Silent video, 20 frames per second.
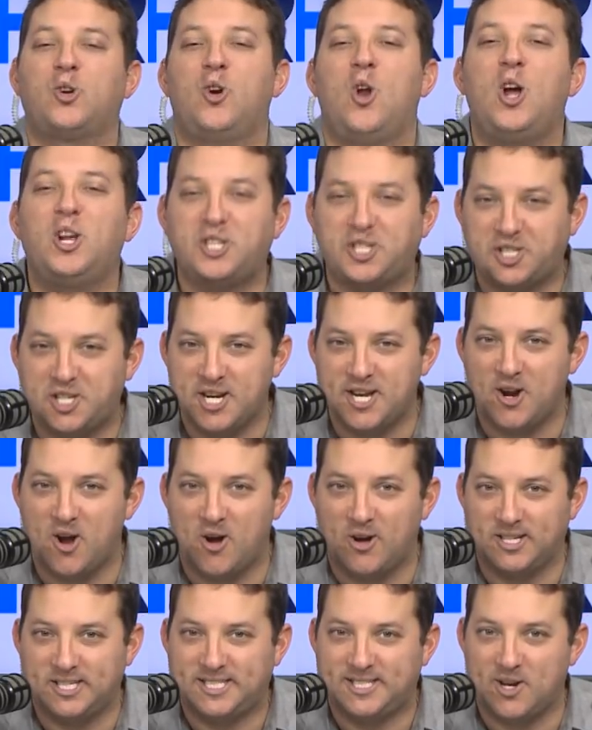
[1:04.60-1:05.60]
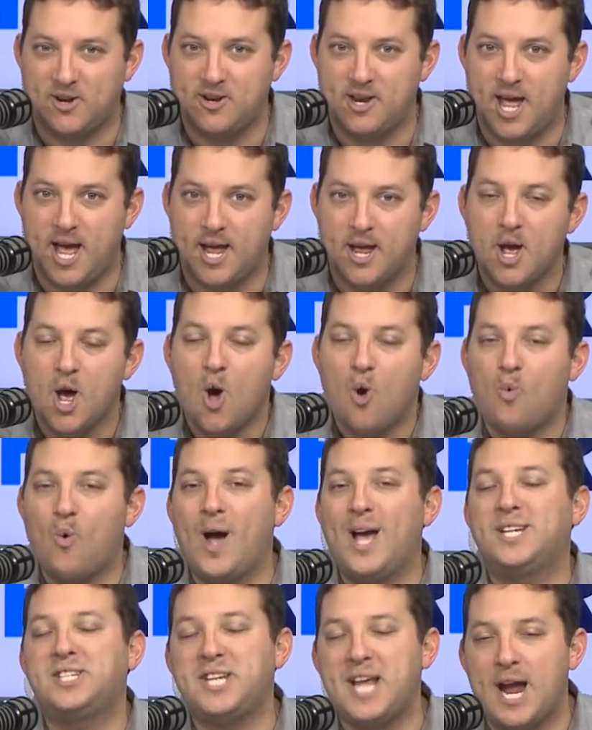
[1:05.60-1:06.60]
crushed it on Sunday.
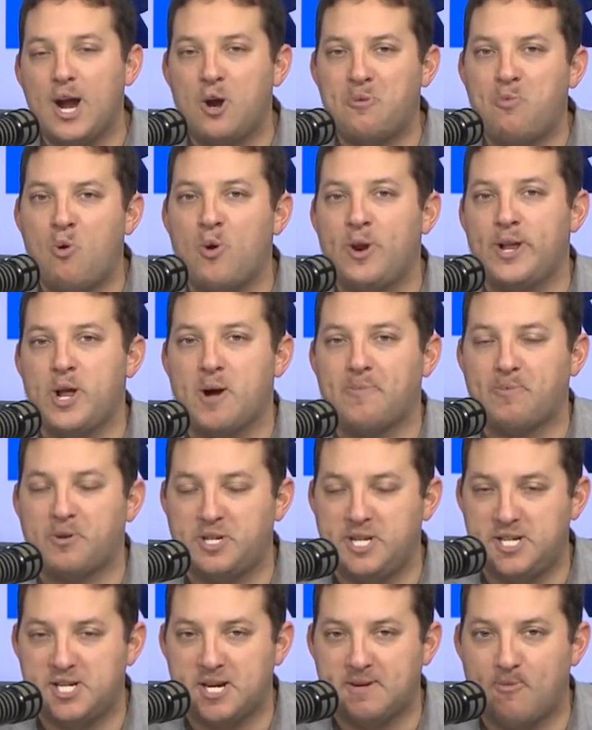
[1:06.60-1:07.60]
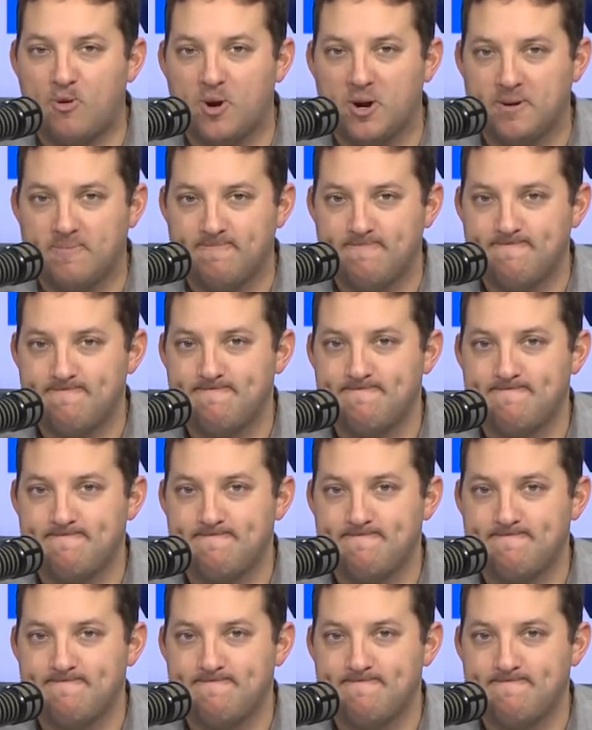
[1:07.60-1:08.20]
Why is the arrow pointing up on D J Moore?